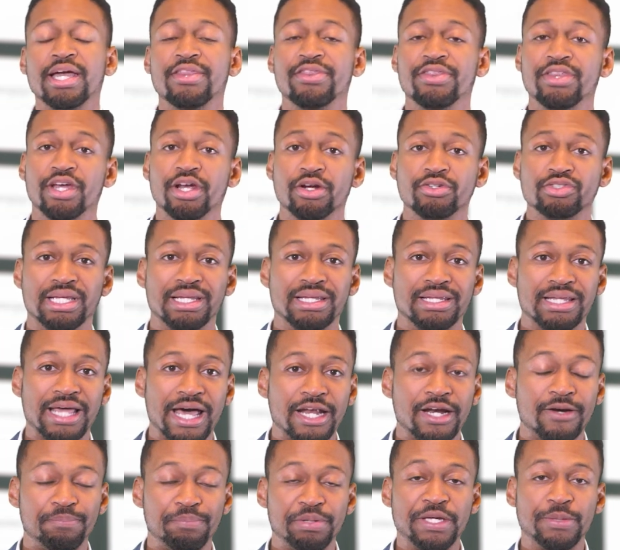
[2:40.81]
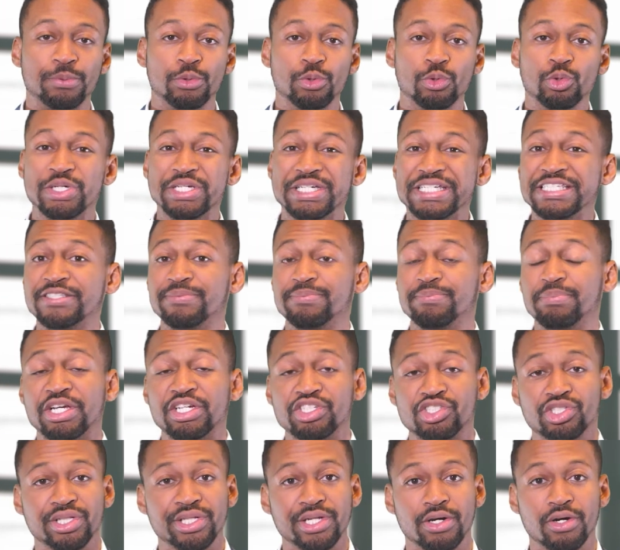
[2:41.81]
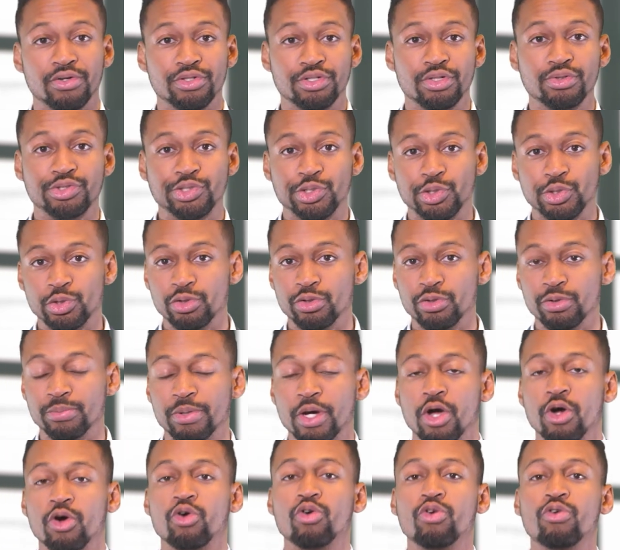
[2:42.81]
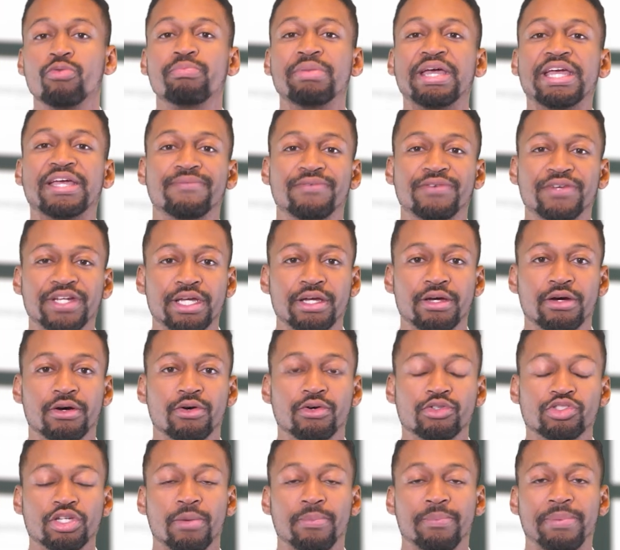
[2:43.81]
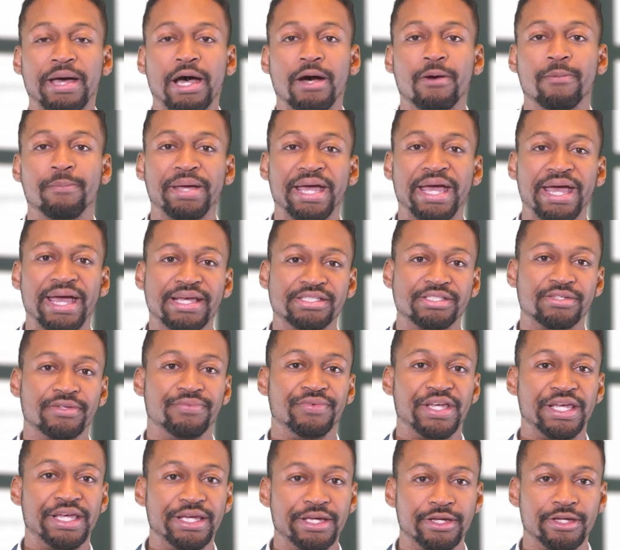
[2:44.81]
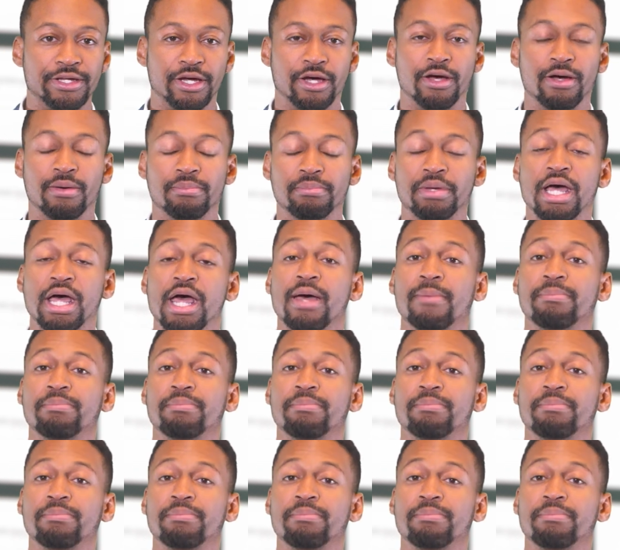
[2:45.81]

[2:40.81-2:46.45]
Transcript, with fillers: there's a lot of people, especially on YouTube, who make videos about passive income,